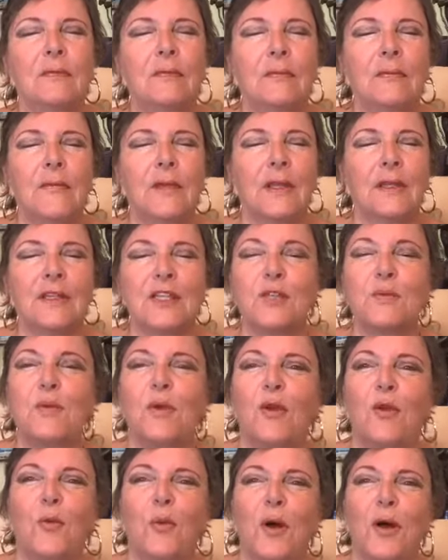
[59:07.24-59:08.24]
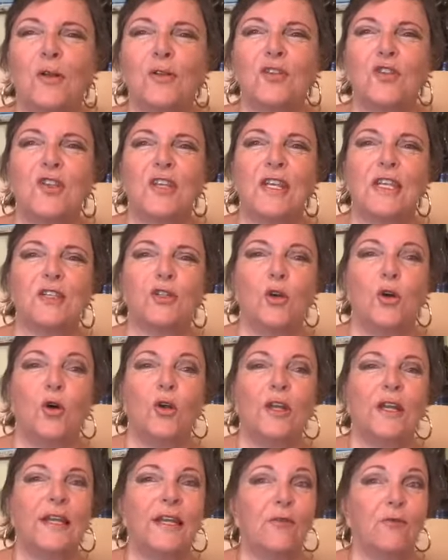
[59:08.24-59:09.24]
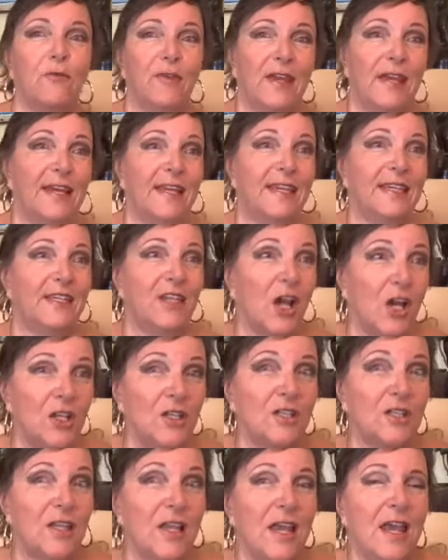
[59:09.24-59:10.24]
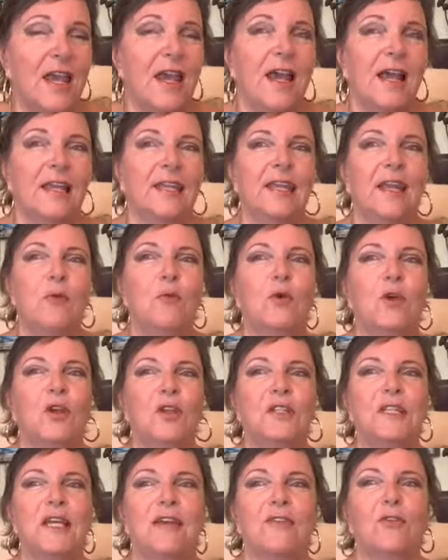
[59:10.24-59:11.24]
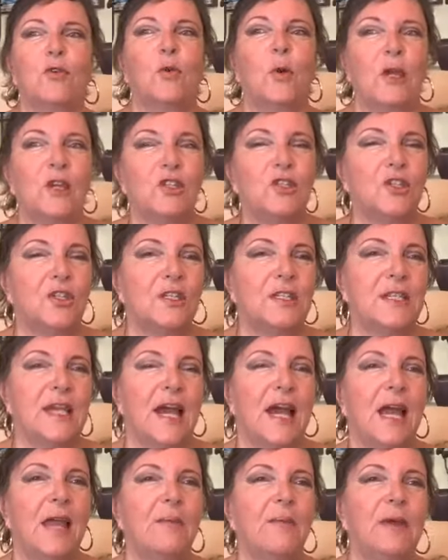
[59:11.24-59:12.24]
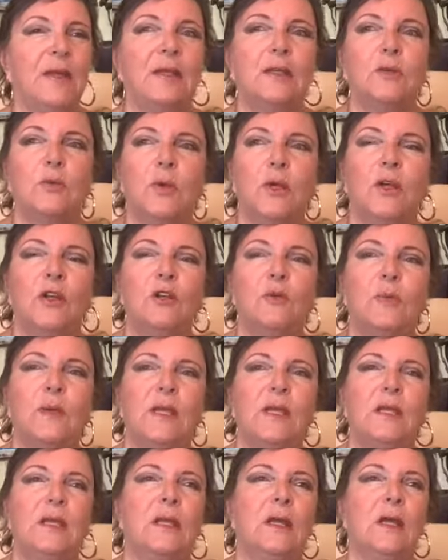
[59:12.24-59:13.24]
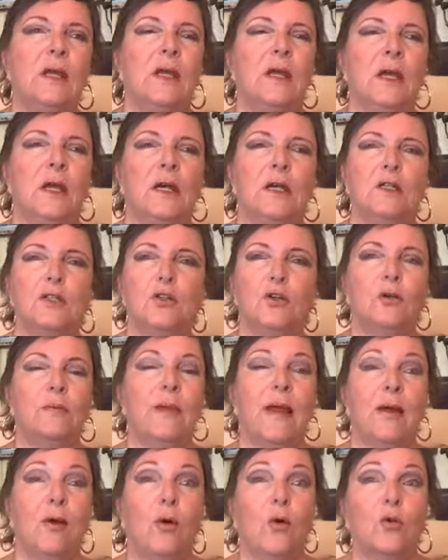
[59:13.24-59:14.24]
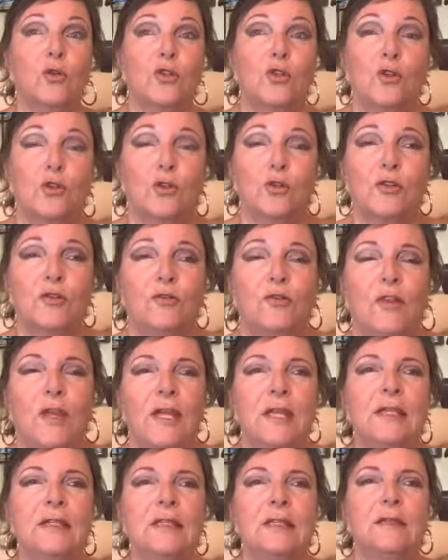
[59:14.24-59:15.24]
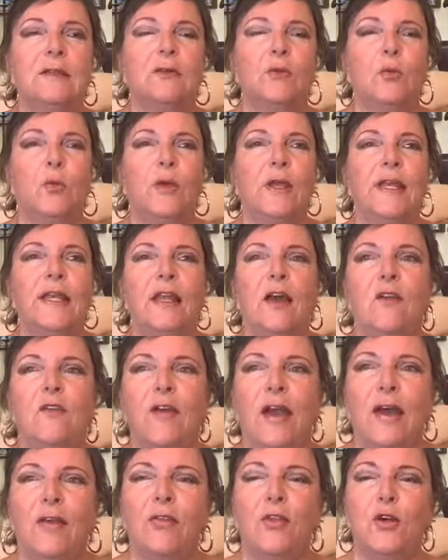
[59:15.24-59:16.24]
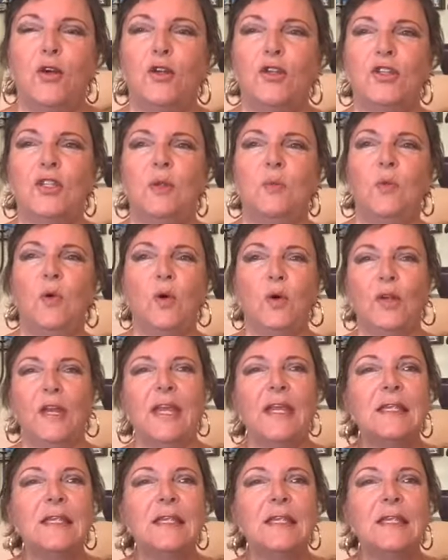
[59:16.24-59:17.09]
The Spirit World Sees All, and it really does. Again, we're going to have question time, and we're going to be talking about all sorts of things, and we love our Thursday mornings.